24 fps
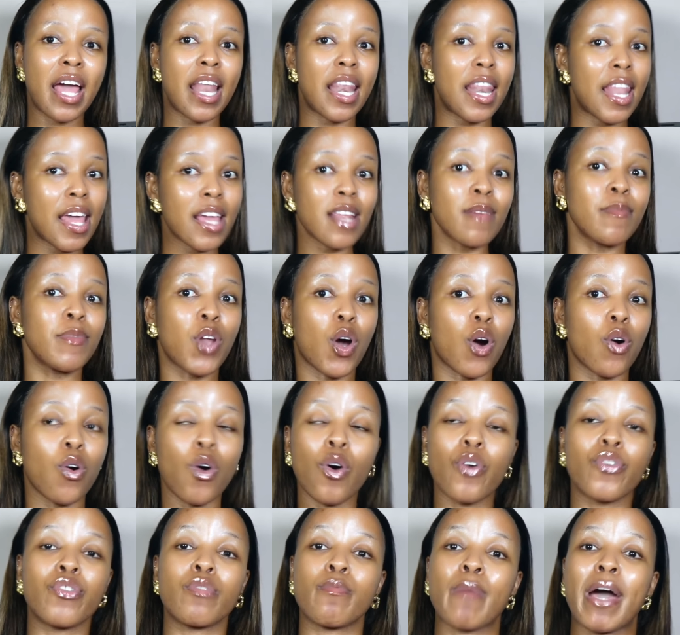Let him
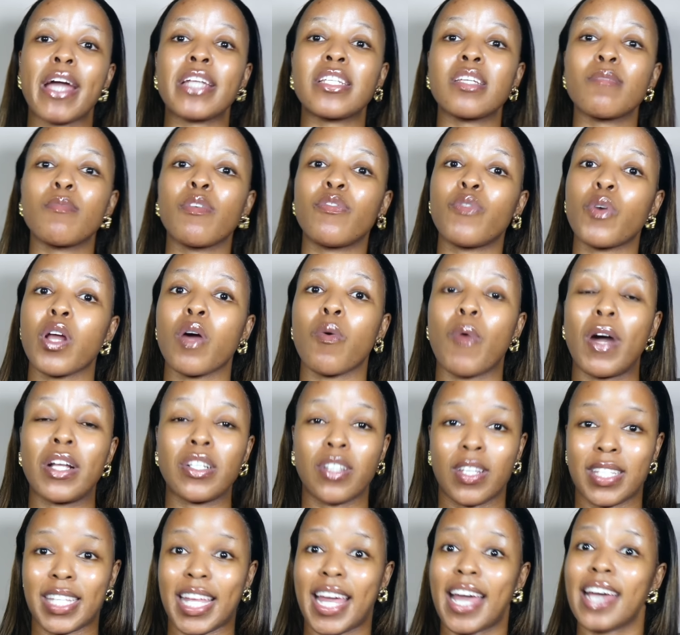know or remind him of what I
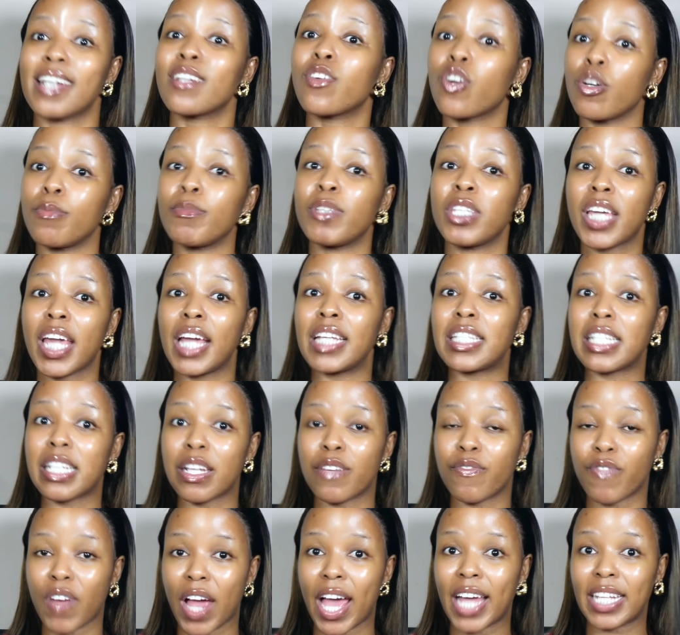want, because I had communicated
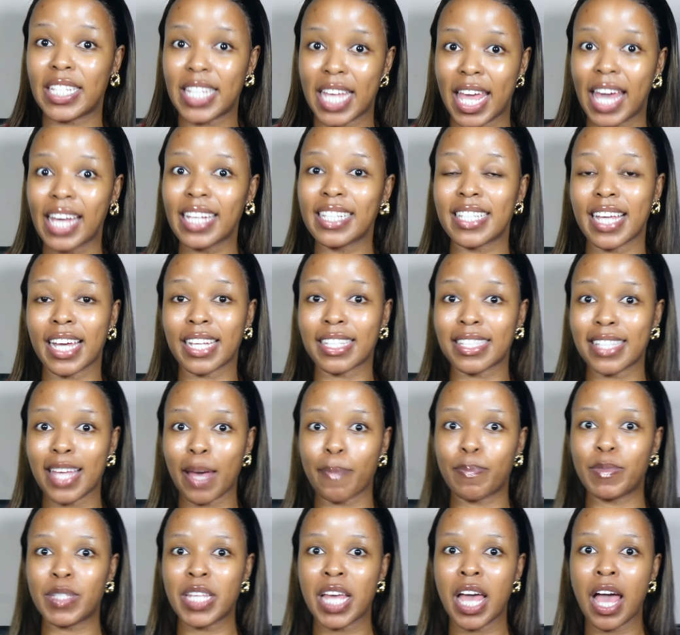it via text,
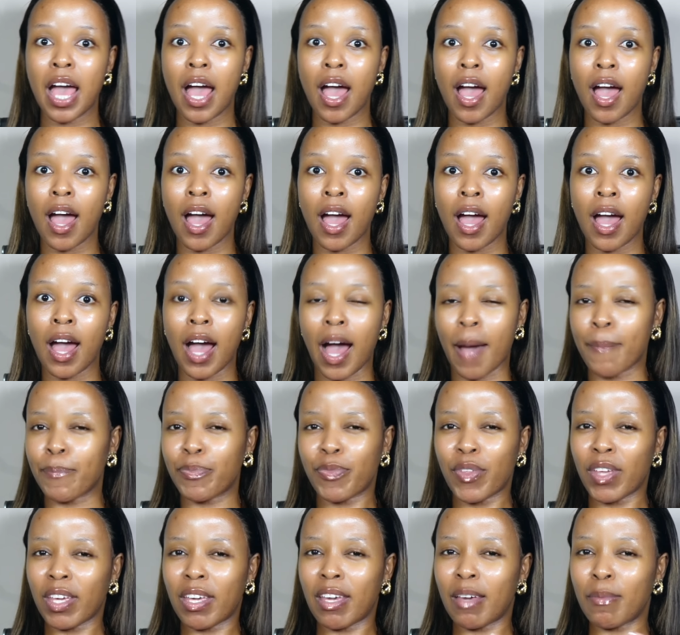except I'm
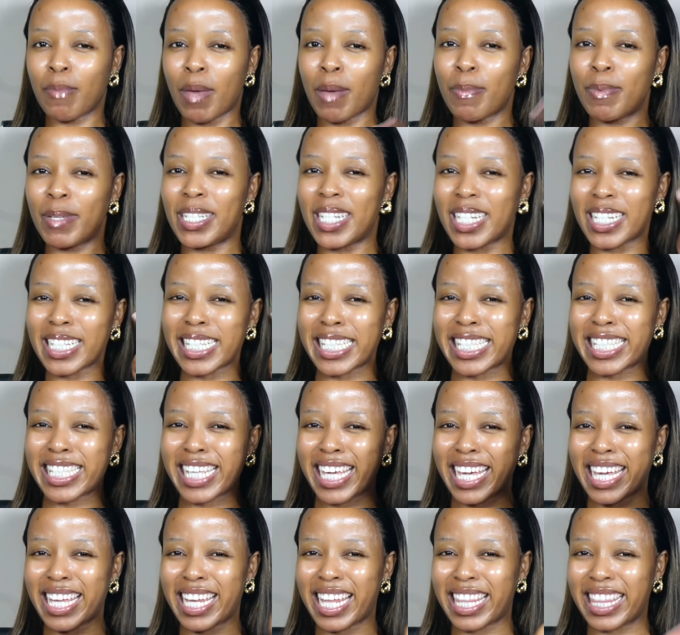thinking maybe it didn't
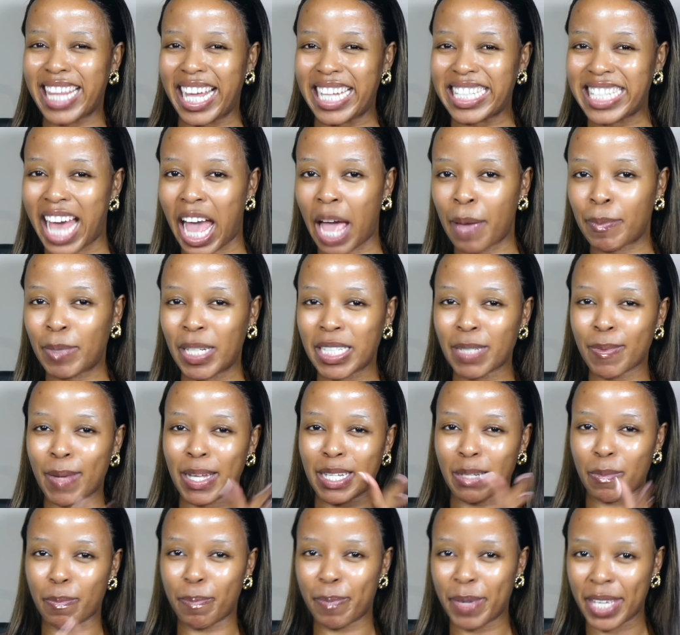sink in at that time. That's my
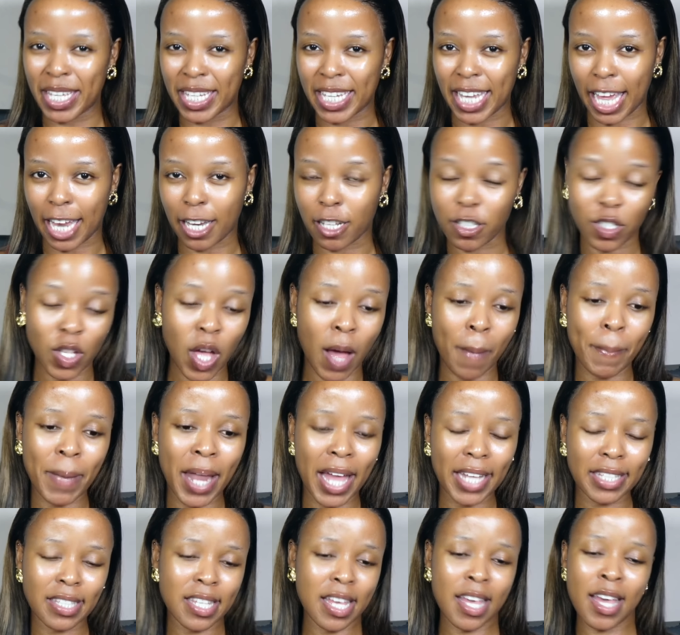imperial. So I'm
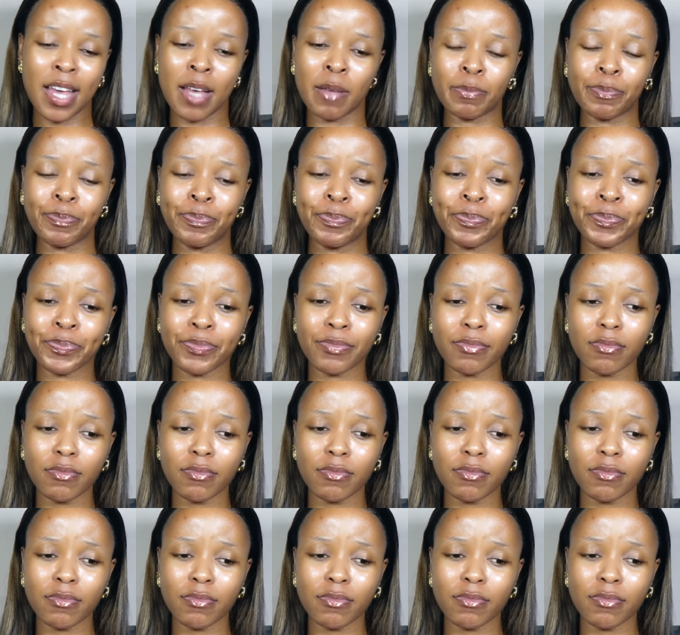like to him,